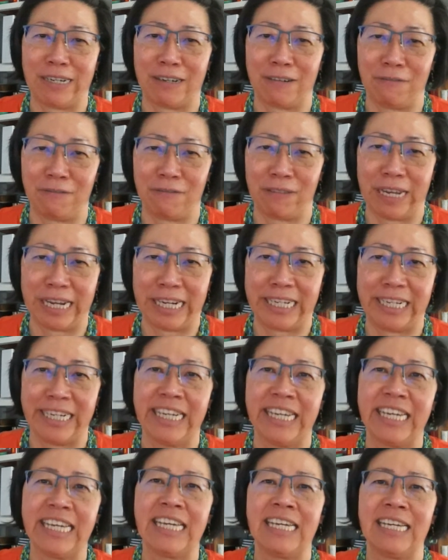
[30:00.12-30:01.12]
or flight.
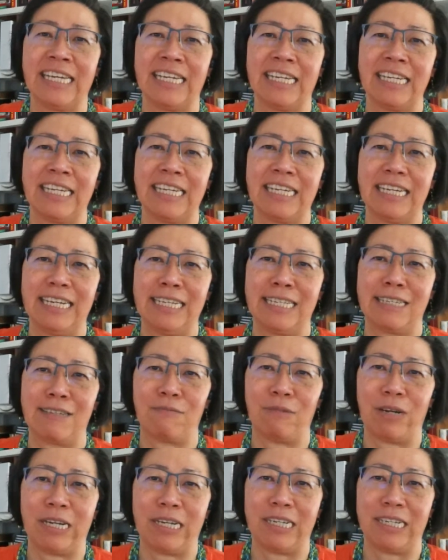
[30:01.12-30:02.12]
It's
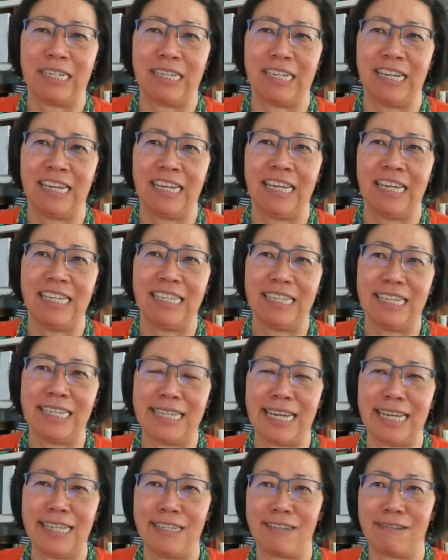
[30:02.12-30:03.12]
when the
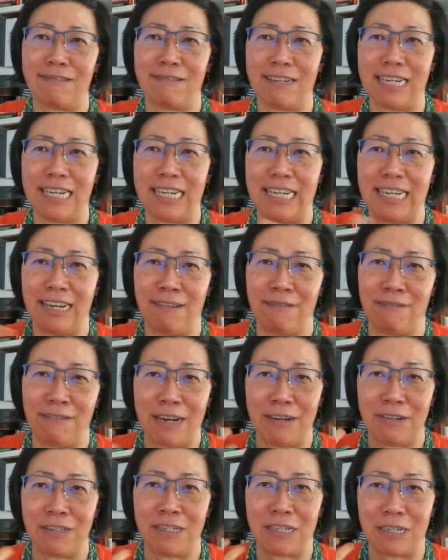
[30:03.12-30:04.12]
sensory
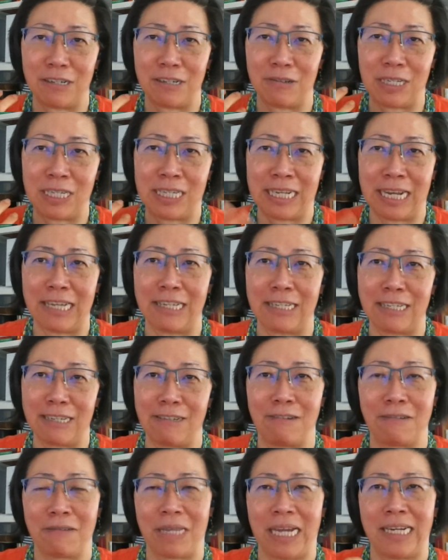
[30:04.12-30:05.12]
around you is telling
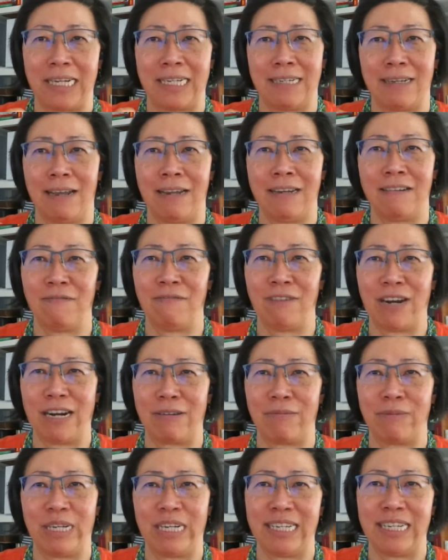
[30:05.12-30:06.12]
you that an
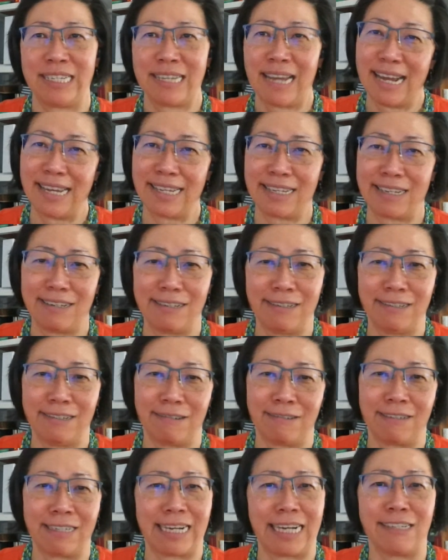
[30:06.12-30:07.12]
environment is hostile
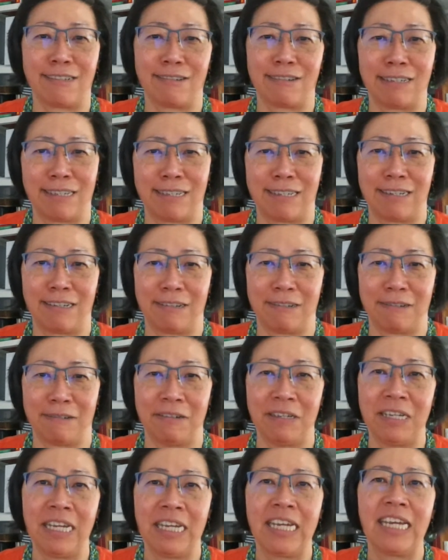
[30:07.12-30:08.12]
or dangerous to you.
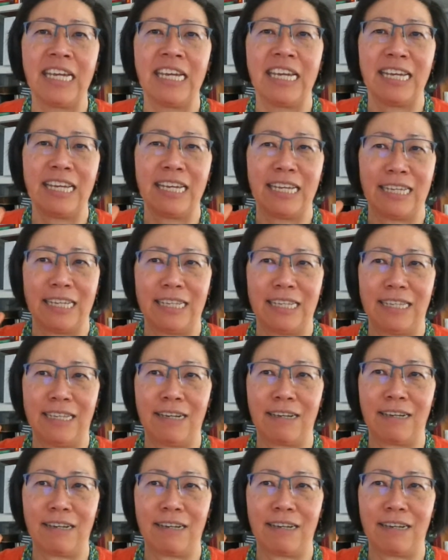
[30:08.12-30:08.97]
The